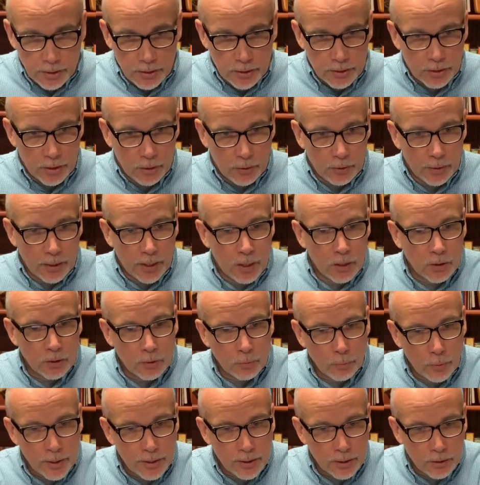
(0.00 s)
you know, and how
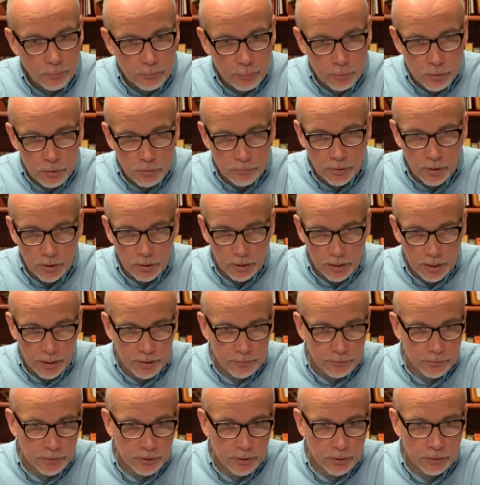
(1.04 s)
can we can improve our
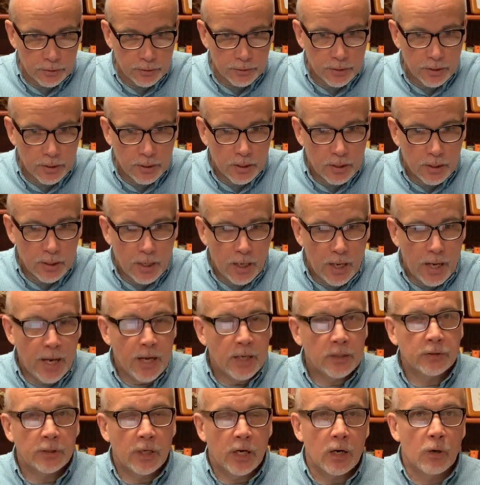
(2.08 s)
lives, you know, and
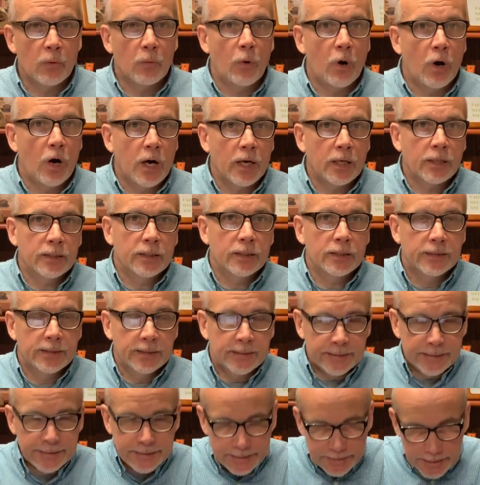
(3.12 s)
has our walk
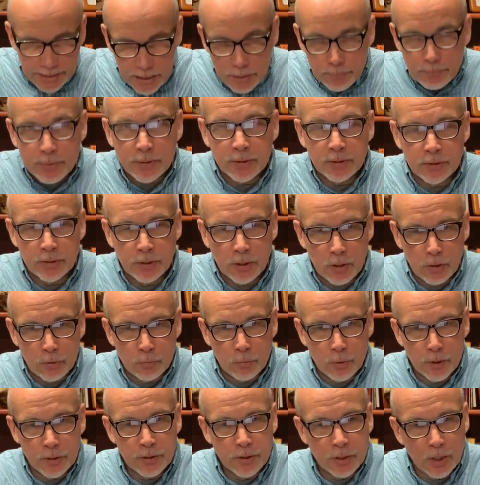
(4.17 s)
deepened though
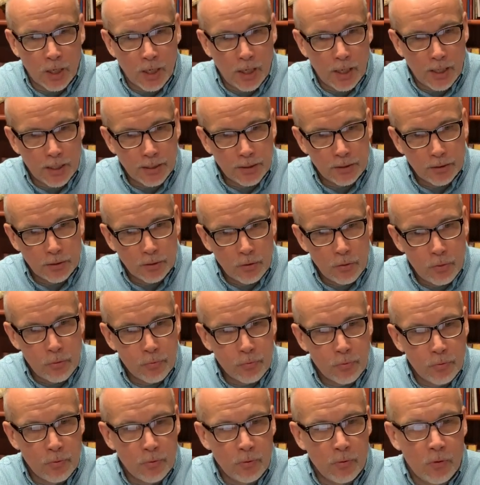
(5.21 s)
with God,
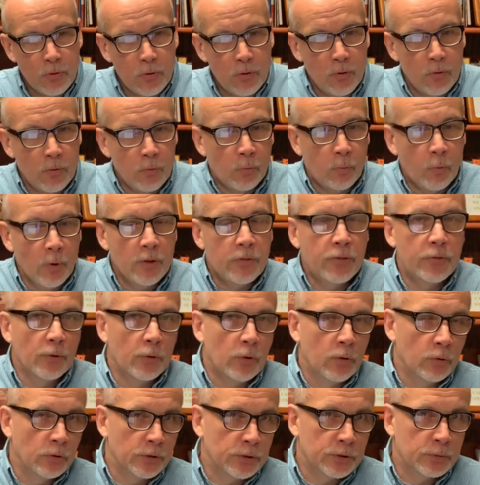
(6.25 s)
with the
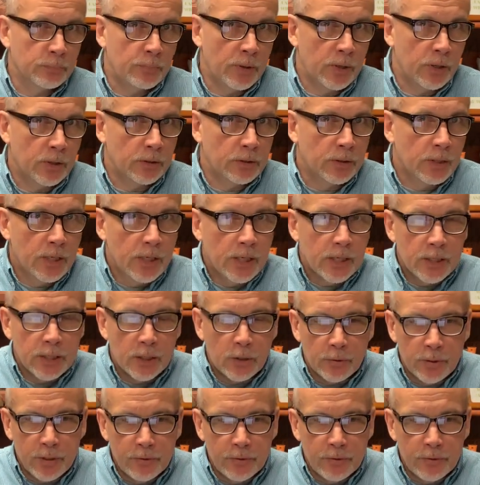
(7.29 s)
Holy Spirit, you know,